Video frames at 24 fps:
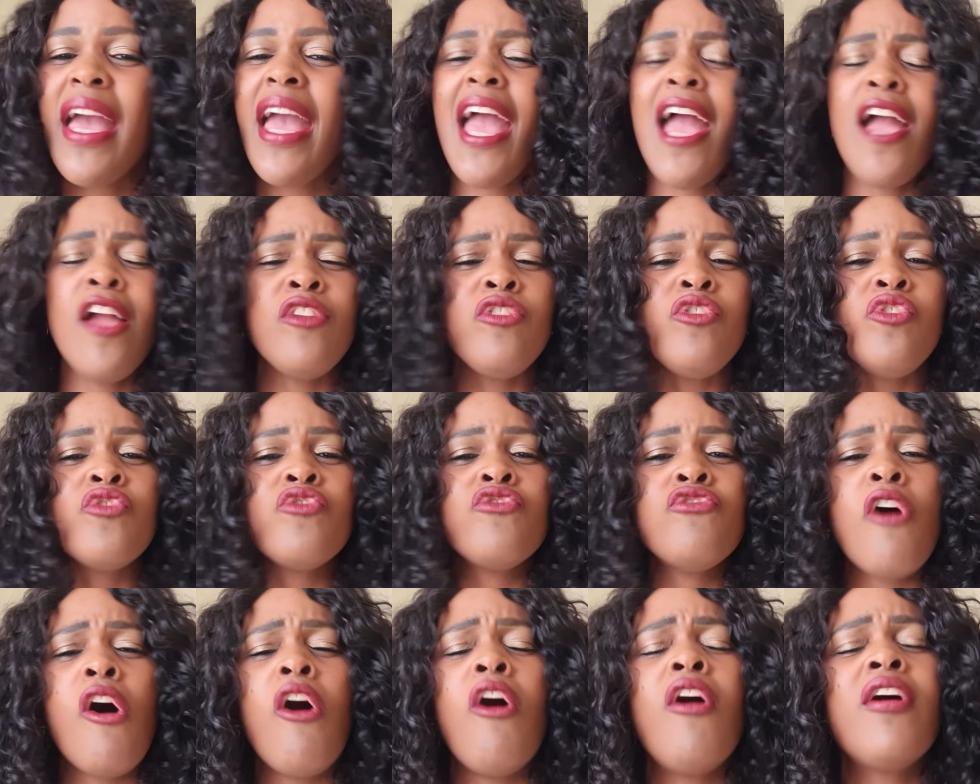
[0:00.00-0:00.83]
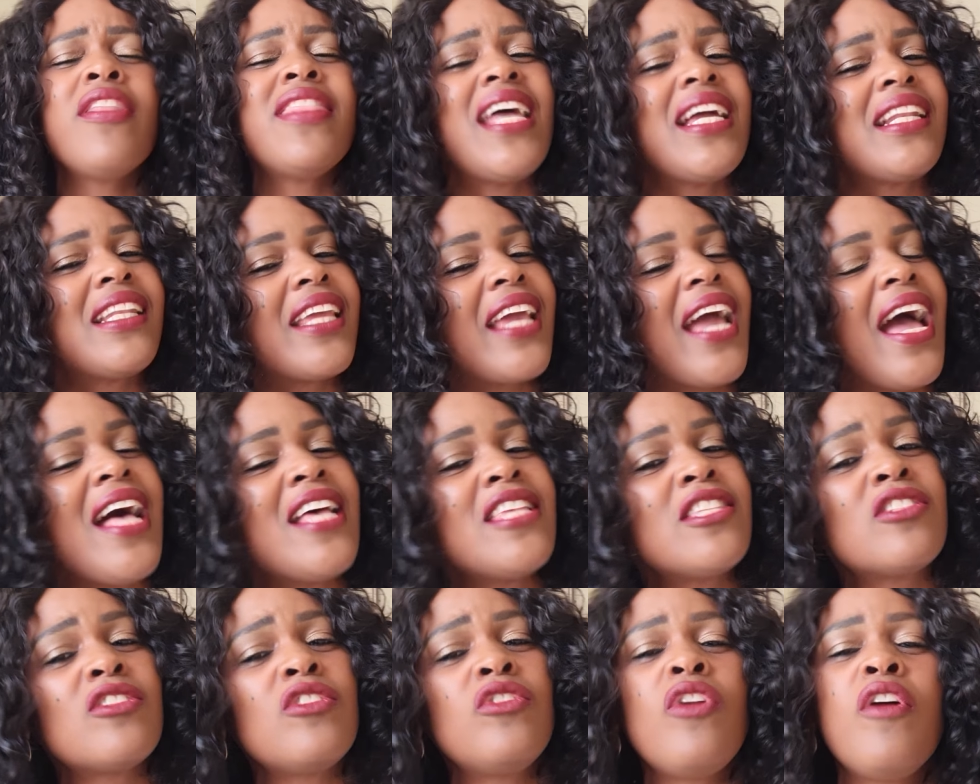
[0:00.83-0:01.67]
and you know that
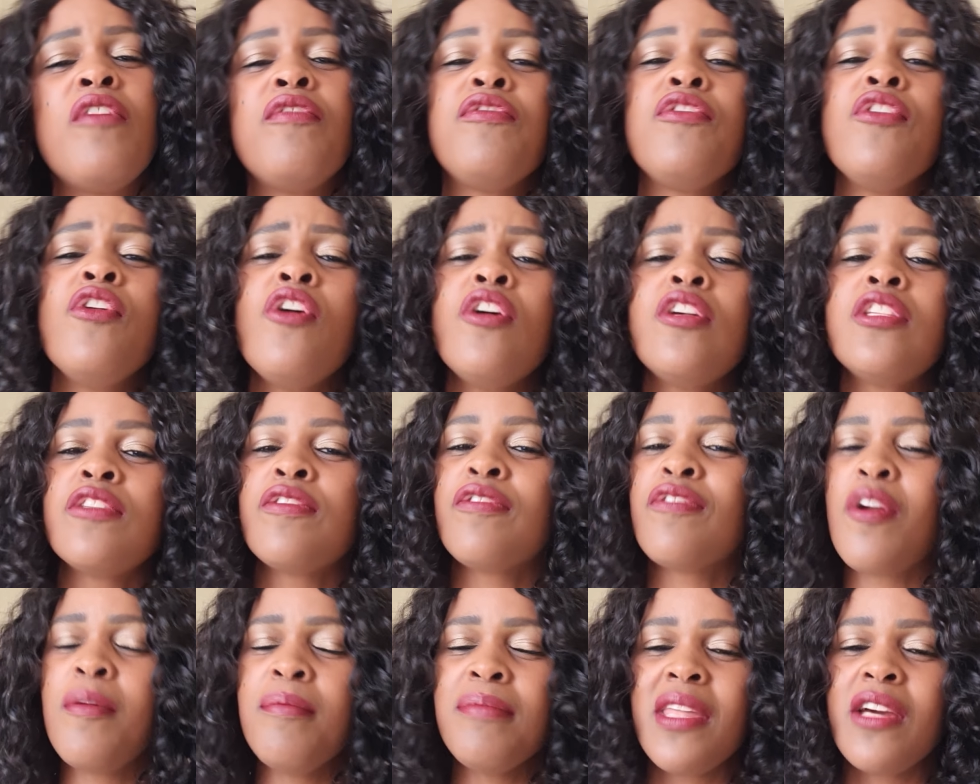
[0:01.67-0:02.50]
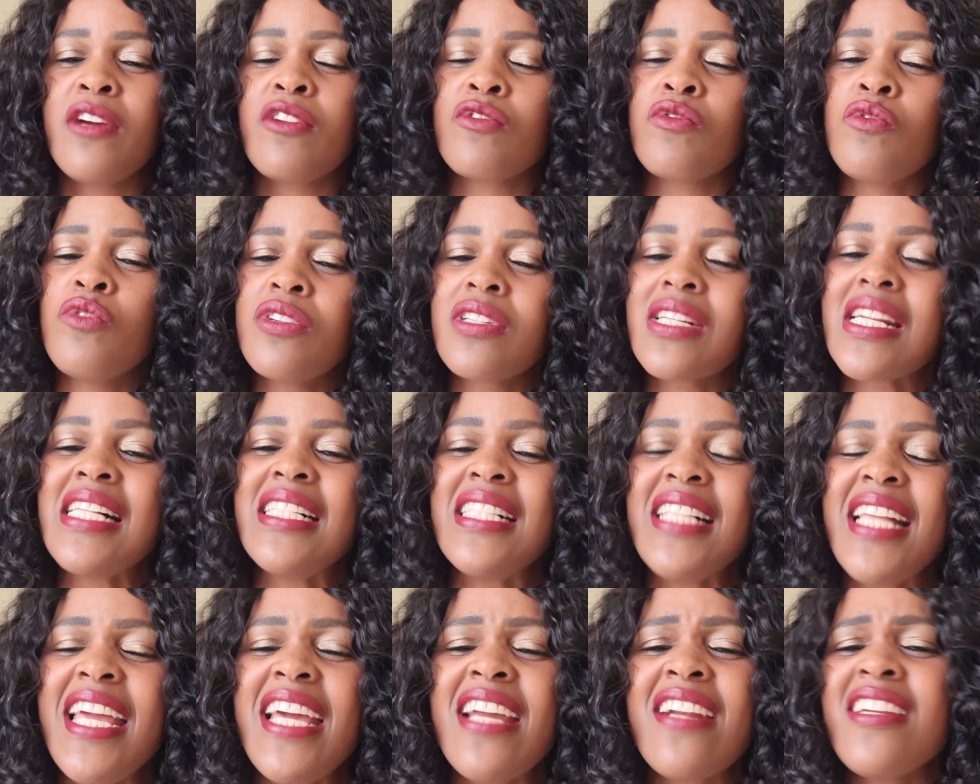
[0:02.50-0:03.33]
cousin of yours from the rural
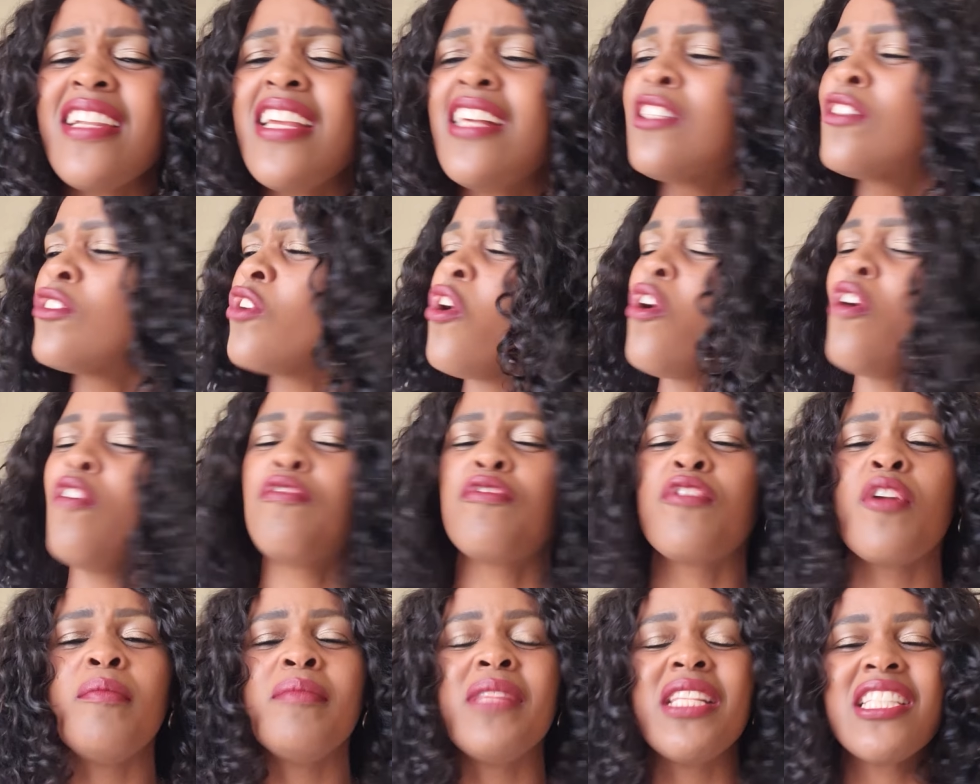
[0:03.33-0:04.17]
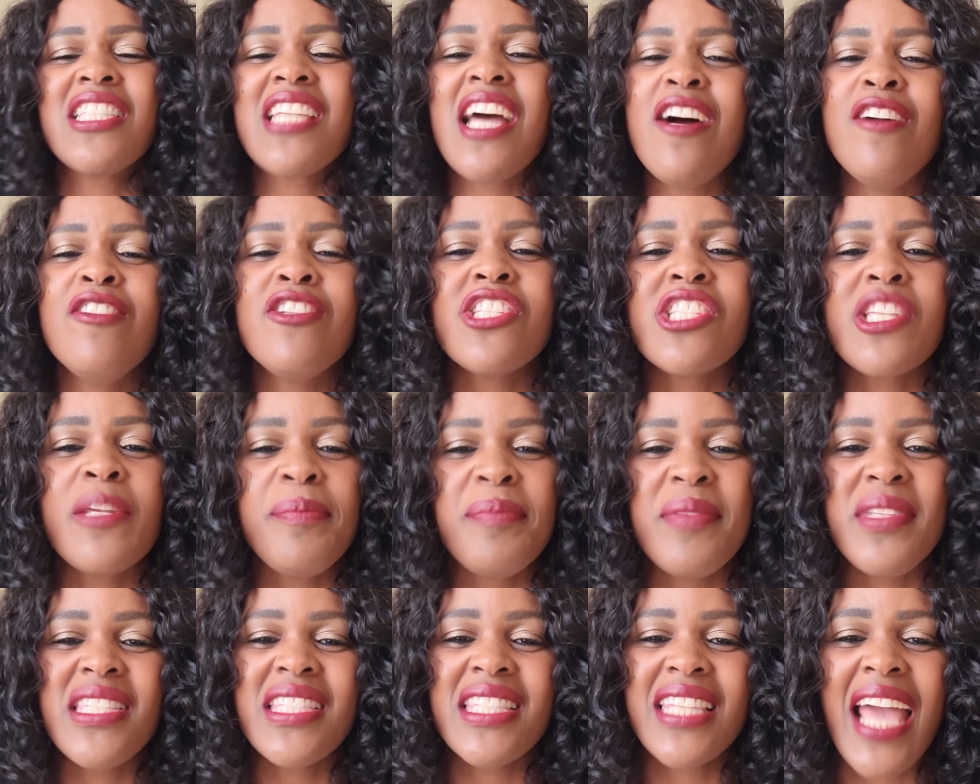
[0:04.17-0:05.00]
areas or from the township
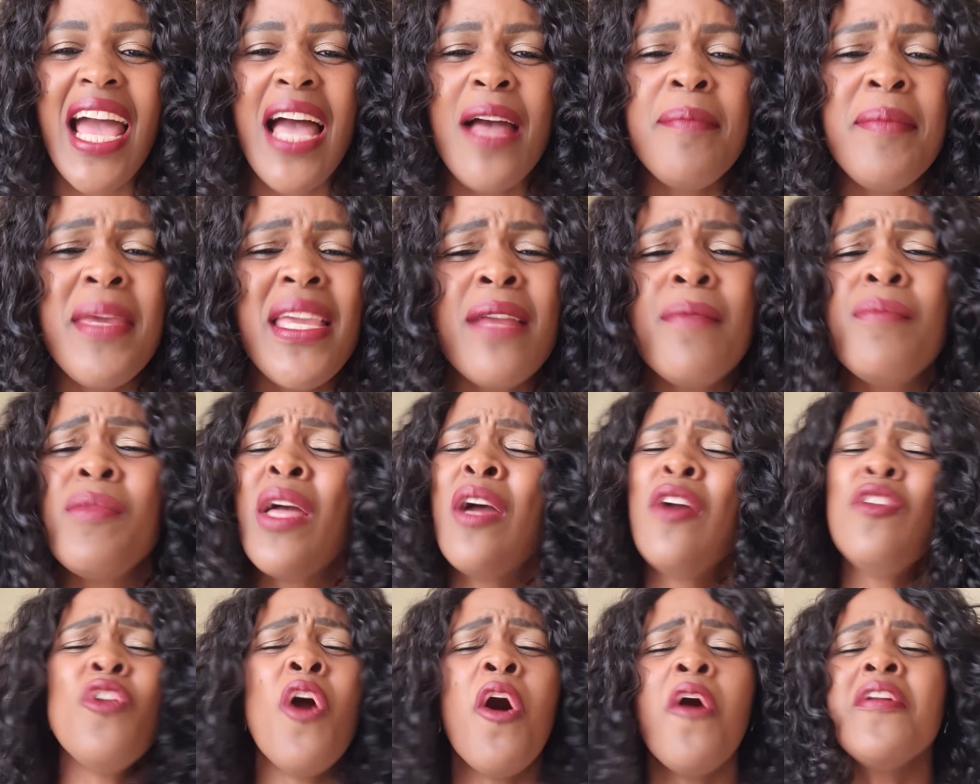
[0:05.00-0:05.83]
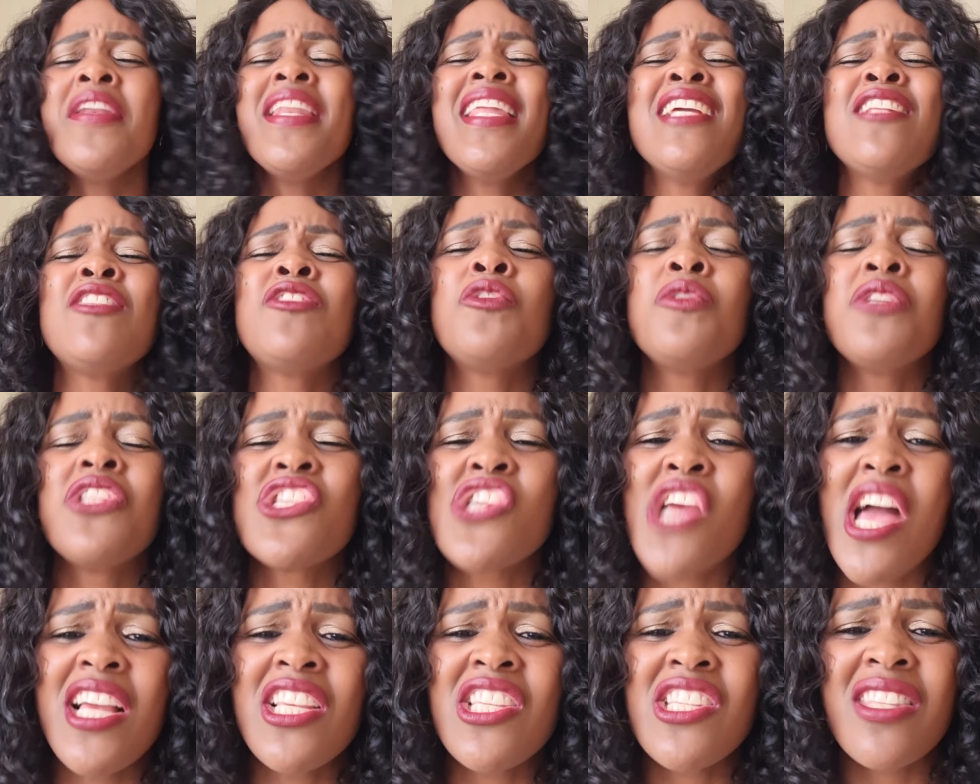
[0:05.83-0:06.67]
is coming. No need to
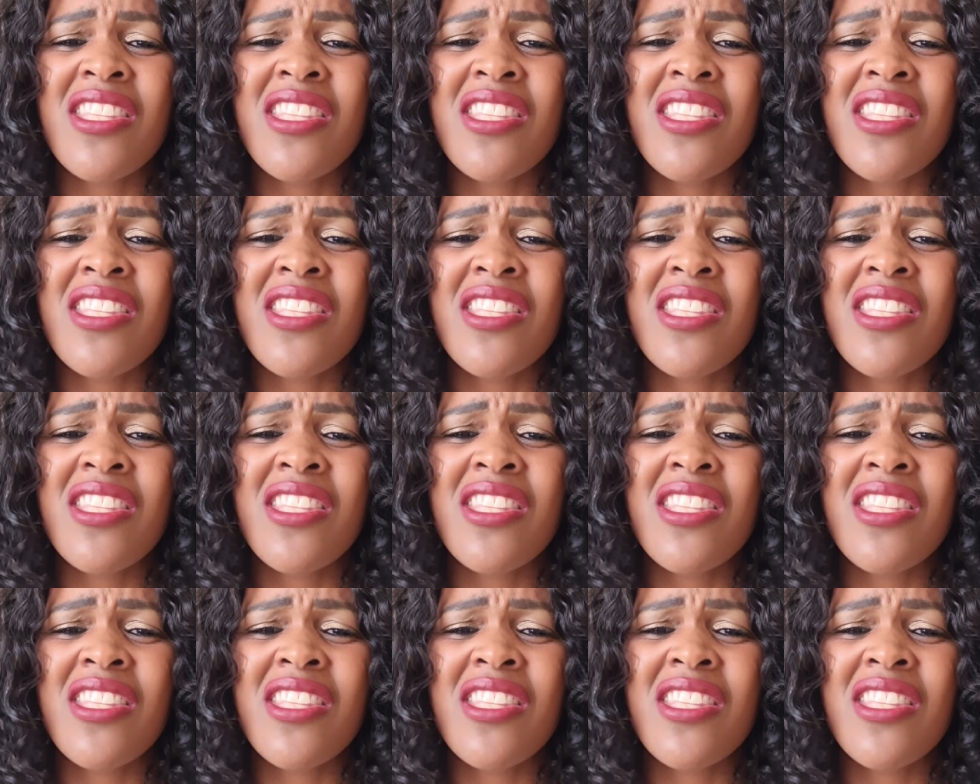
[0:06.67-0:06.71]
judge